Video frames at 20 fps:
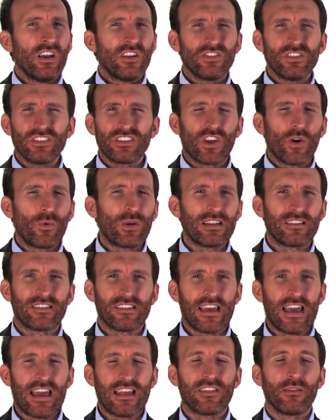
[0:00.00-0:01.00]
Just go into
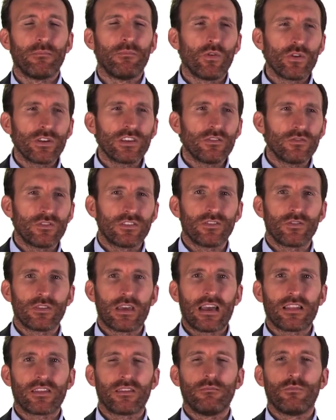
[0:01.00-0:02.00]
that. The more you do
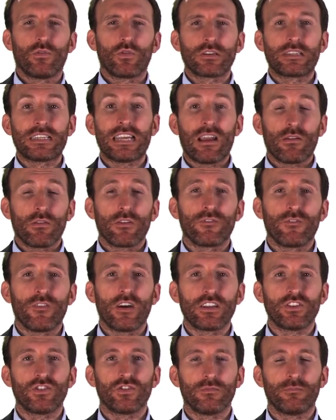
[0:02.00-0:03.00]
that, the more
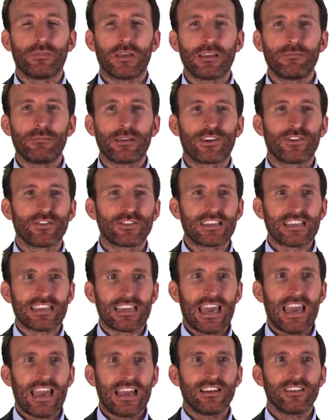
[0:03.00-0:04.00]
terrified you'll be, because
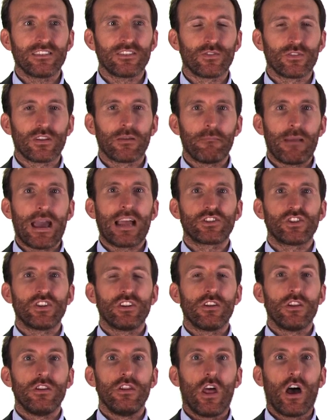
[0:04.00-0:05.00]
again, you'll
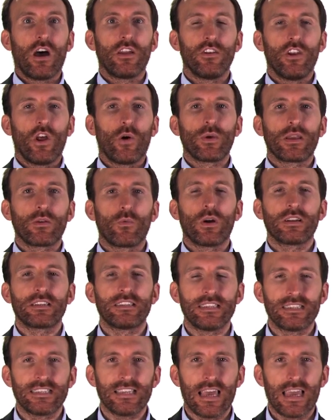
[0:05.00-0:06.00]
imagine not knowing what
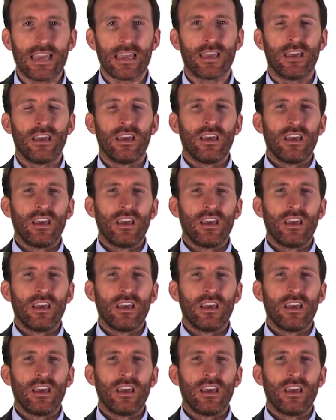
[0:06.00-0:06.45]
to say.